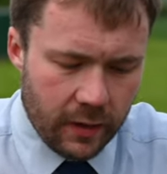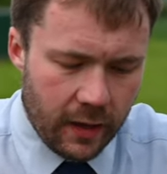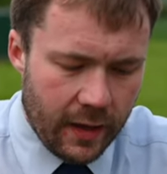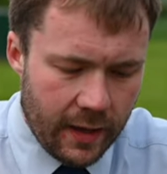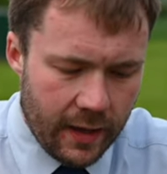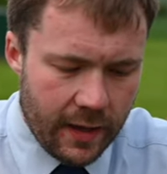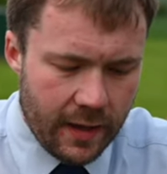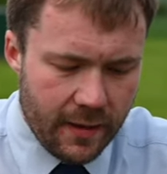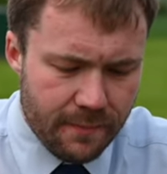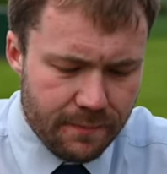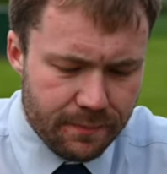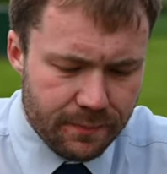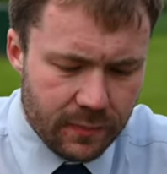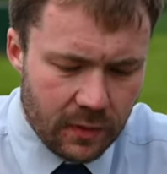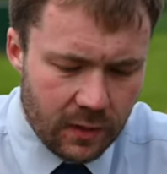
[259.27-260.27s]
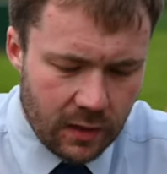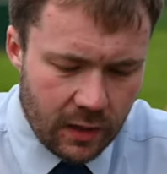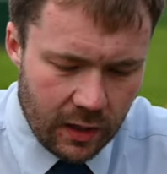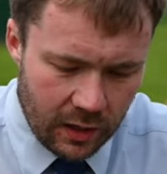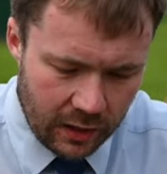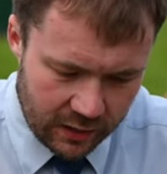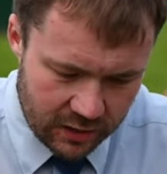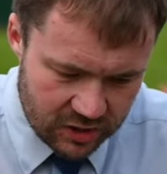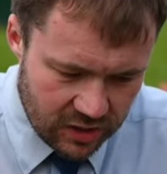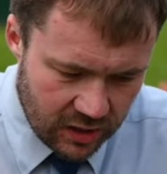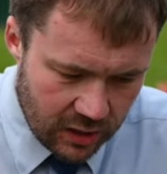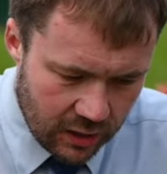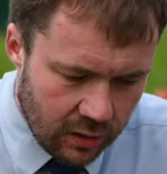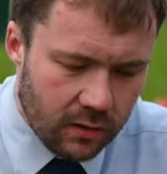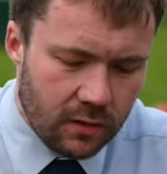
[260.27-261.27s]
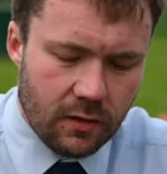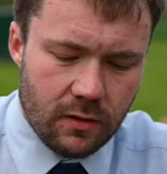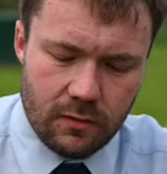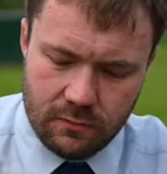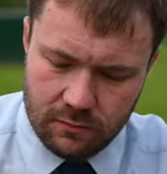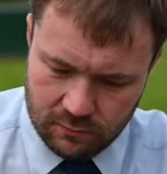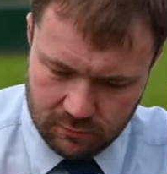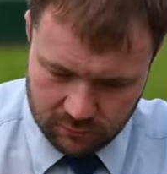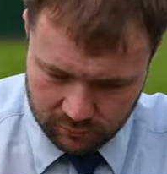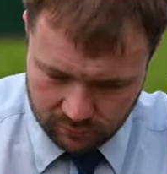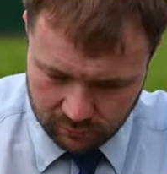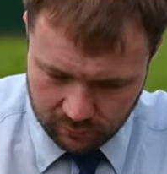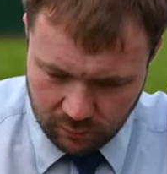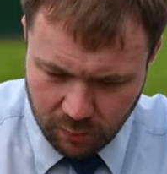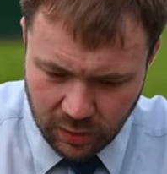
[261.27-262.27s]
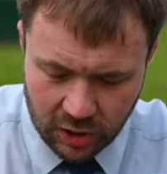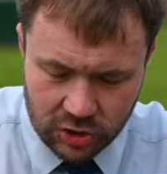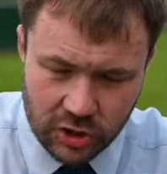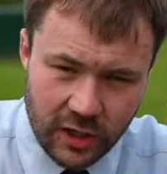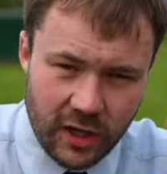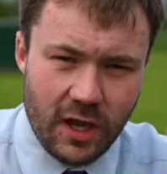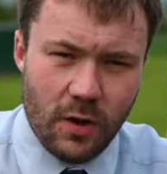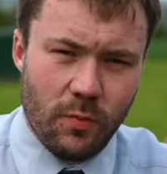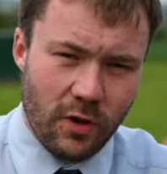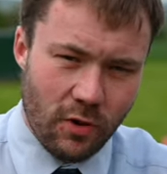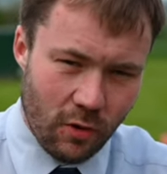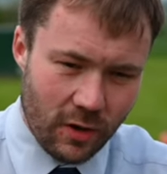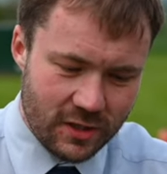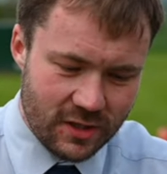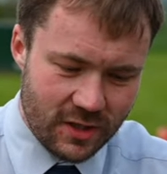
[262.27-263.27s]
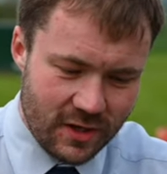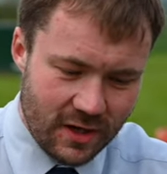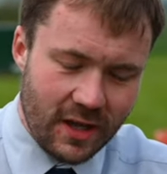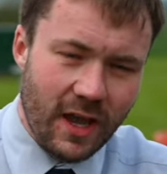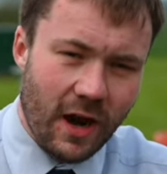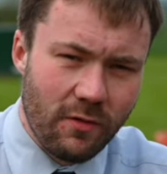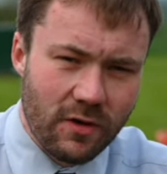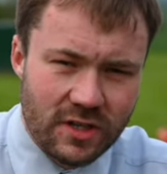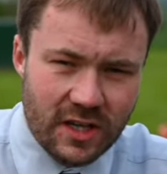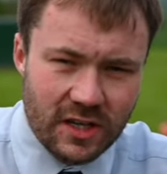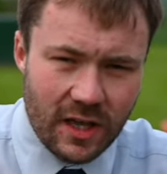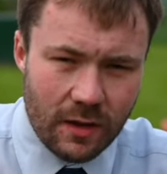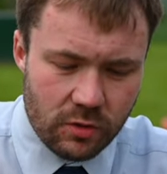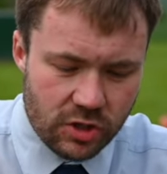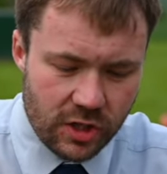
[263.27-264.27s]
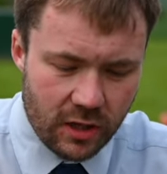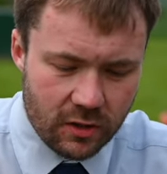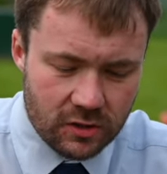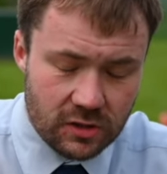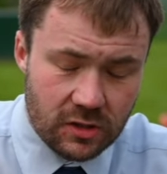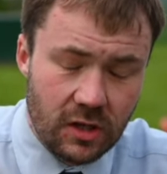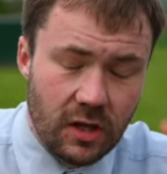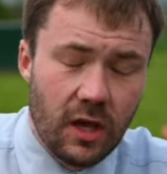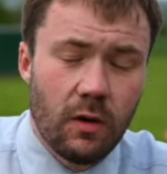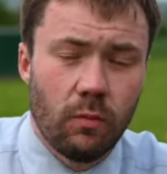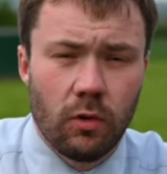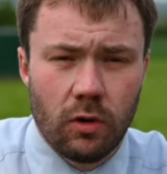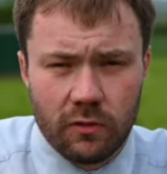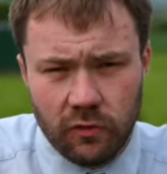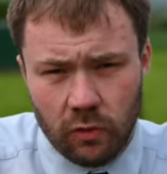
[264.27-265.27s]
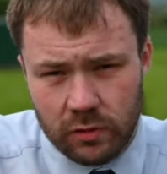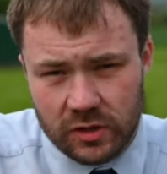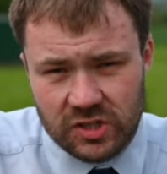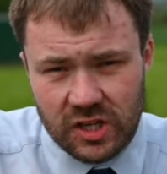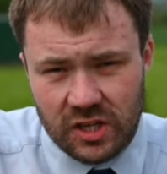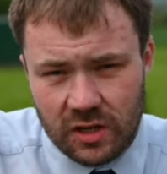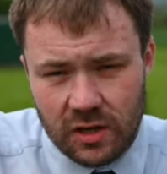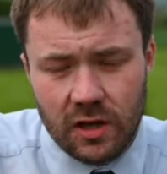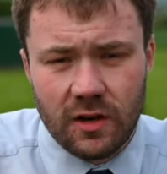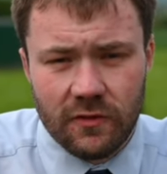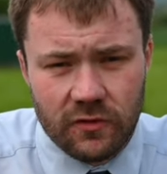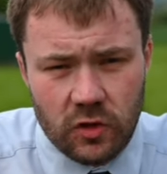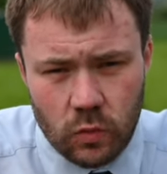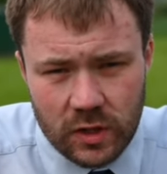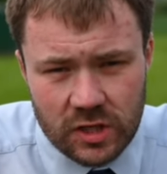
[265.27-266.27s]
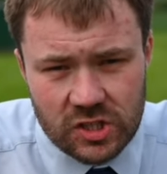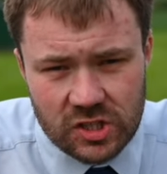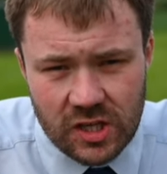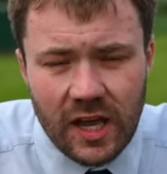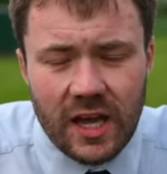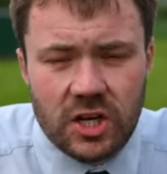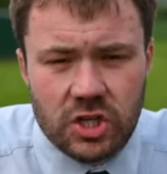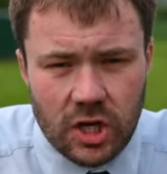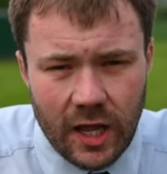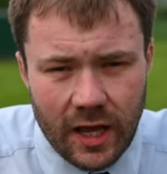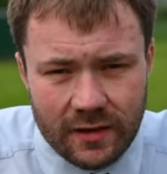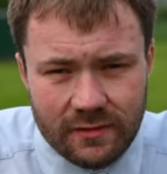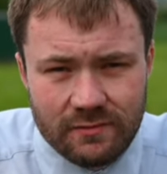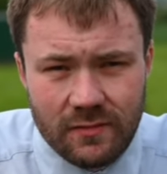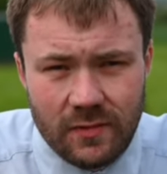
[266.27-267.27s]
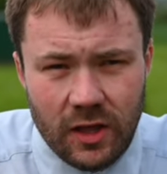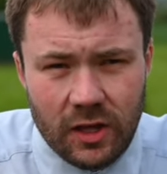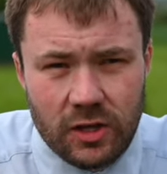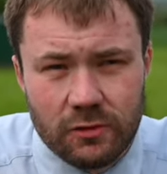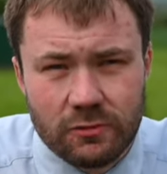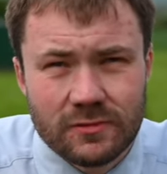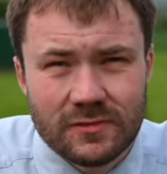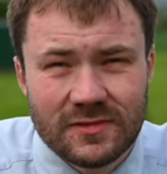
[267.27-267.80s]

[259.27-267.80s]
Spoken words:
And like I say, make sure you get your pre-orders in, guarantee them shells, and we look forward to seeing you in a few weeks in July. Thank you.